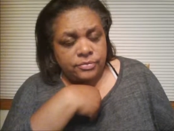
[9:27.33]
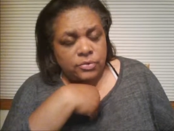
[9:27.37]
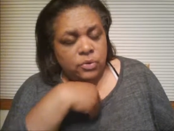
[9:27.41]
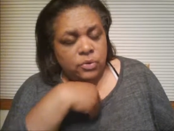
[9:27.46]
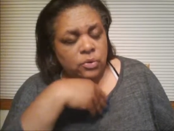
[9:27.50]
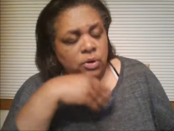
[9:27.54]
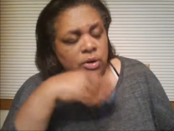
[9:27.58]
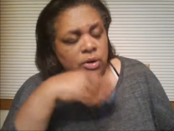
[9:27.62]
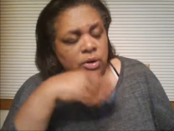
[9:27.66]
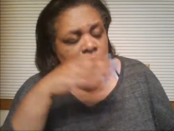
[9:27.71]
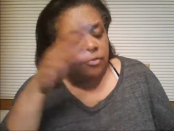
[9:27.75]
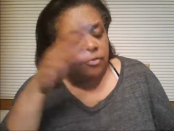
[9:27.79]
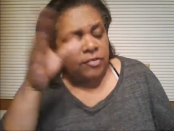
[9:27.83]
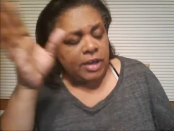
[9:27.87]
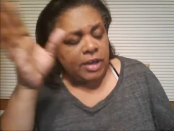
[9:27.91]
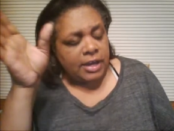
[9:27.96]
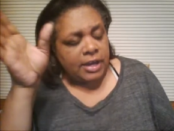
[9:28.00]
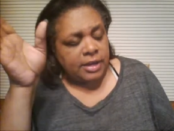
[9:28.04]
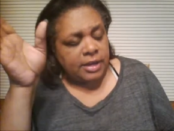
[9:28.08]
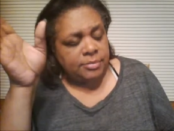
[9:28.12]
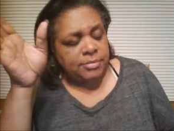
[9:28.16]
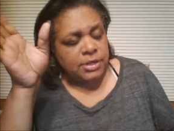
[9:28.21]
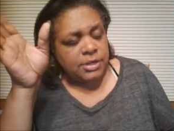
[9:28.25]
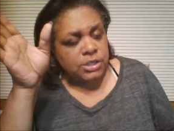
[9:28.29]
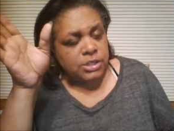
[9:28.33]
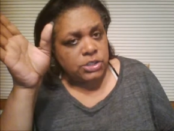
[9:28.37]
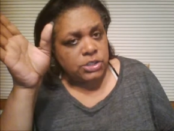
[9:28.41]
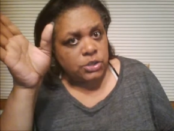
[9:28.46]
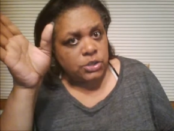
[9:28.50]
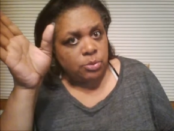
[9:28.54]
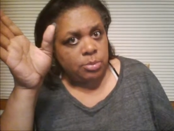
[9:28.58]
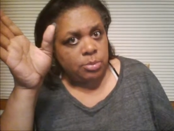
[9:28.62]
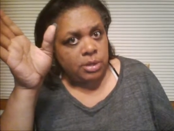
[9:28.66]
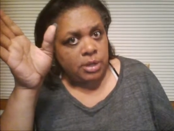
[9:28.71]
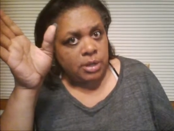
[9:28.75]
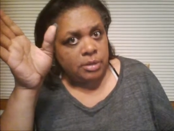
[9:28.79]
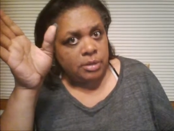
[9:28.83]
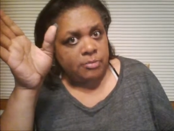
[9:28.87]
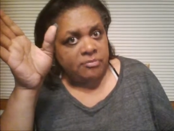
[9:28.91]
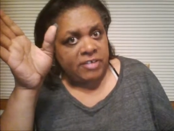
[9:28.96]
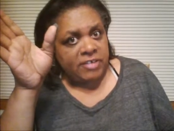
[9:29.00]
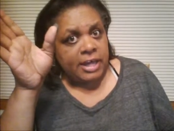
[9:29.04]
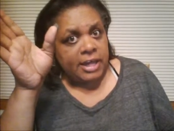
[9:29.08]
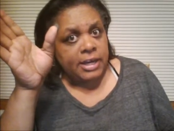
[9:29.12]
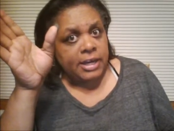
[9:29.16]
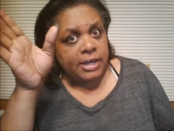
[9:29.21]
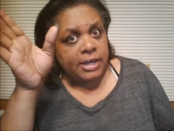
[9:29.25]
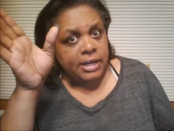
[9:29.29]
Or if I can be so blunt,
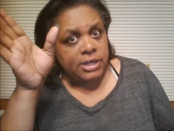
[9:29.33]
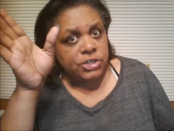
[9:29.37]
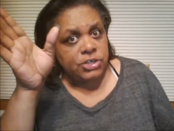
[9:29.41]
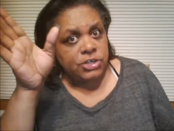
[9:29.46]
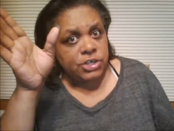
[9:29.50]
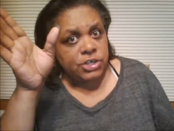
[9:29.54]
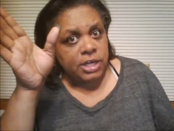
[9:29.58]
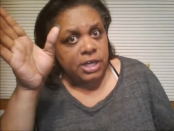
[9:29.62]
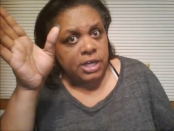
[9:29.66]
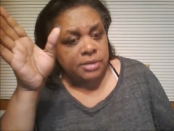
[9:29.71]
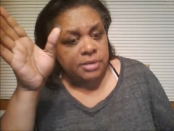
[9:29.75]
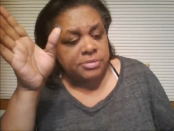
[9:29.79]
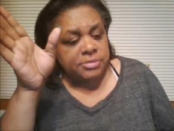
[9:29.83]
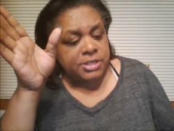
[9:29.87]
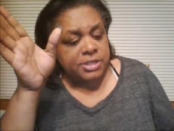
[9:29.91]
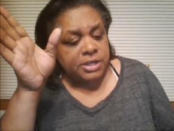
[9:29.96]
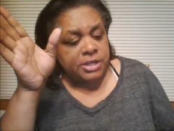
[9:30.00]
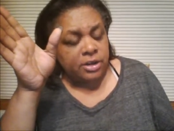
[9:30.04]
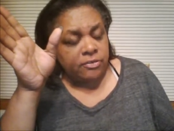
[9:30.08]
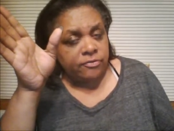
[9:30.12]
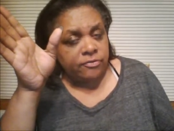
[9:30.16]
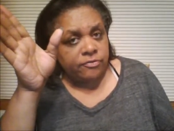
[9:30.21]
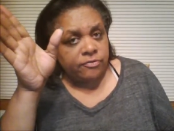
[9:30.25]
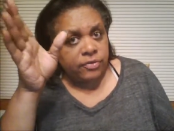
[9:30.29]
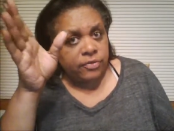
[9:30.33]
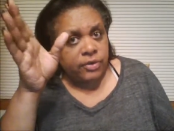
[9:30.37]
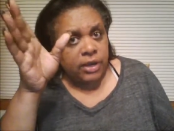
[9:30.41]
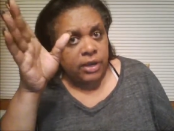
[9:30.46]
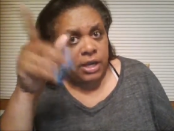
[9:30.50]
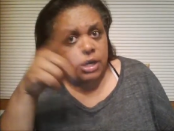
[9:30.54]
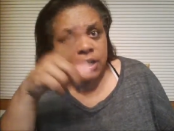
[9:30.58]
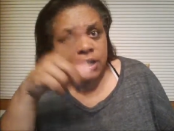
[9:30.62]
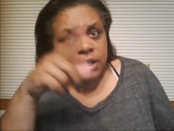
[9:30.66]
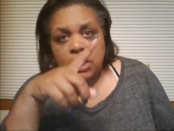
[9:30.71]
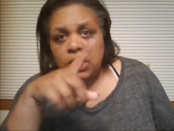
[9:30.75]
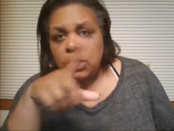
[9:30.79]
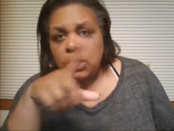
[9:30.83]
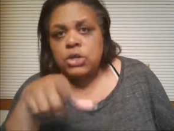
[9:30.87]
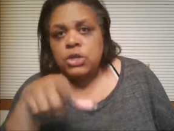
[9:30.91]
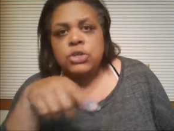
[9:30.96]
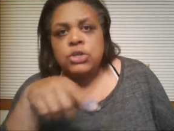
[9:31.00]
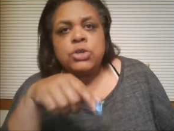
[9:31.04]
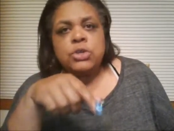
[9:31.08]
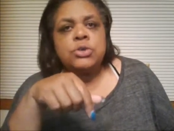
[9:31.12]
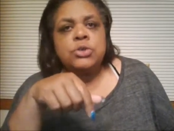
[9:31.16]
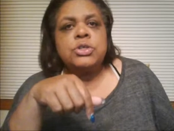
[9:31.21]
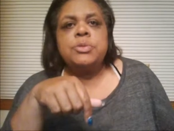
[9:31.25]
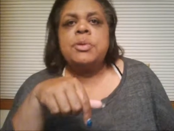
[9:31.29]
validate your damn self, okay?
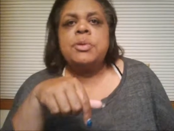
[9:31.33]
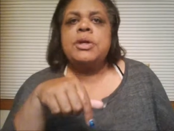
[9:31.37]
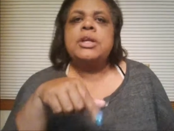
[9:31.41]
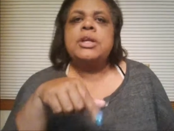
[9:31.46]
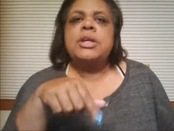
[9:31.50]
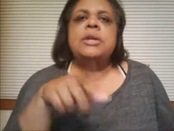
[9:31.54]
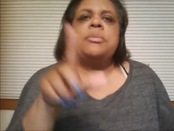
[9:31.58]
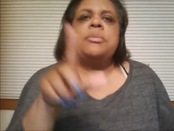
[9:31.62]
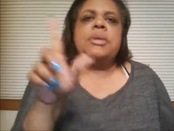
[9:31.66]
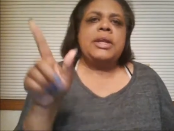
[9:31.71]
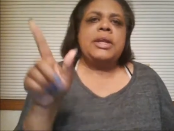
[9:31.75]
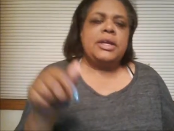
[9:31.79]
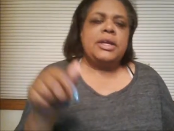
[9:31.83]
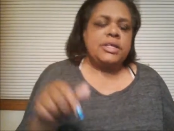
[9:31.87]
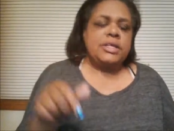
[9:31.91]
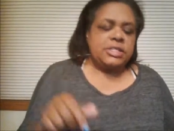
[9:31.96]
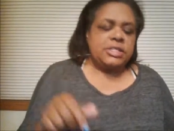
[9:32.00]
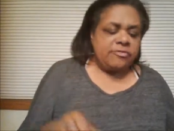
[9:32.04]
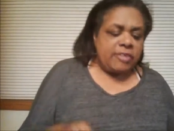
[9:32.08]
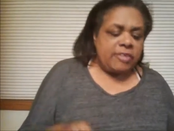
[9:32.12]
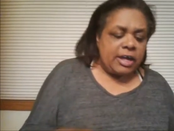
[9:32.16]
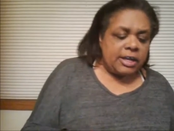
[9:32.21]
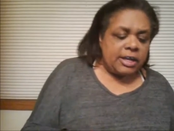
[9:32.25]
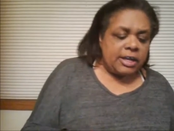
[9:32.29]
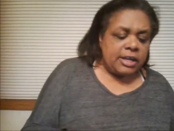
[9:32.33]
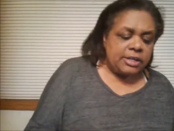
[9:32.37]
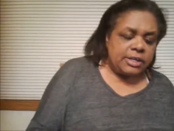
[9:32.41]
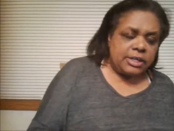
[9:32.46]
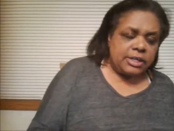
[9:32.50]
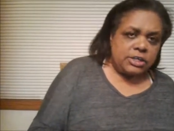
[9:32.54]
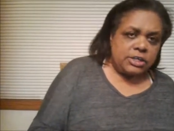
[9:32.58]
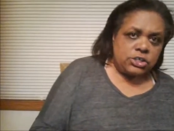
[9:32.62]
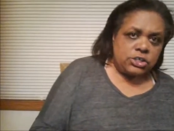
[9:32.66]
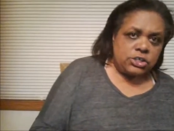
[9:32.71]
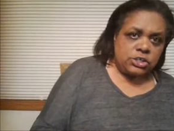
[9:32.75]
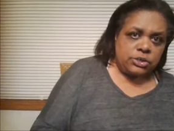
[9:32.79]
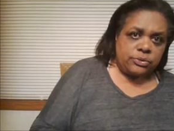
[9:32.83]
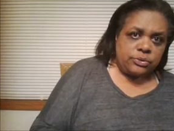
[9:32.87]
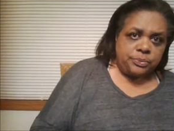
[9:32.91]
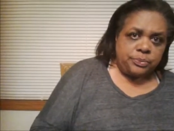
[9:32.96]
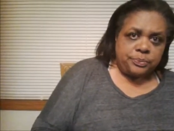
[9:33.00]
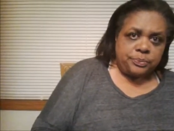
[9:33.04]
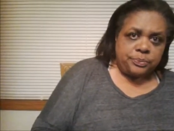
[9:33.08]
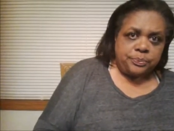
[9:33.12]
Don't depend on anybody else to validate you.